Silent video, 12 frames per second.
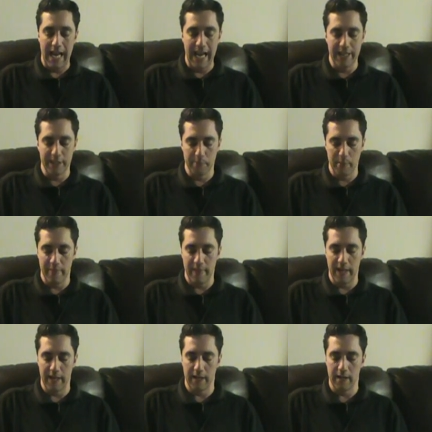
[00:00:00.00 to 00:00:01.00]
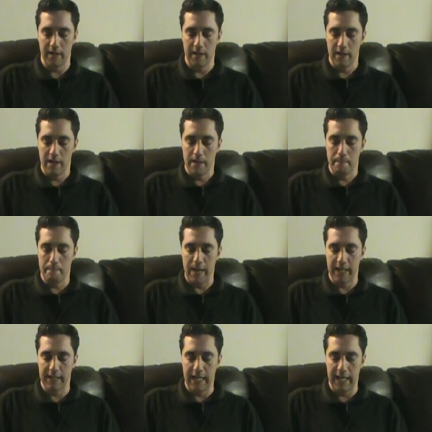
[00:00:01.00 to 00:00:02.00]
antipathetic
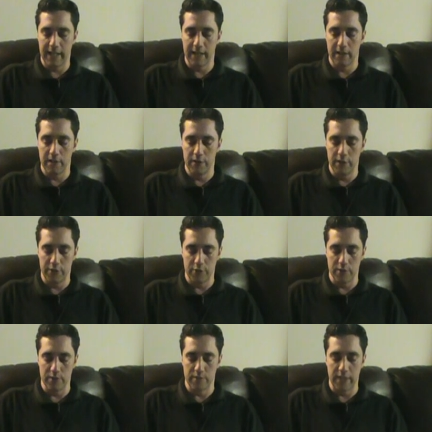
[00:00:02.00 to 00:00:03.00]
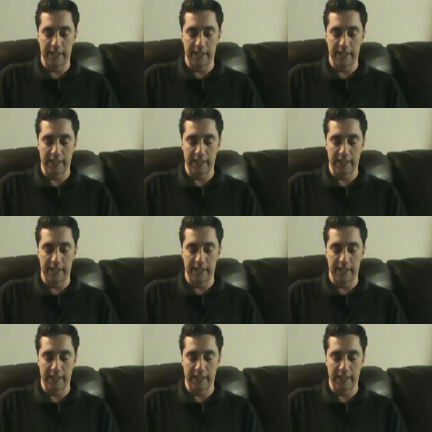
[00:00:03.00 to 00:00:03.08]
magnetic conditions,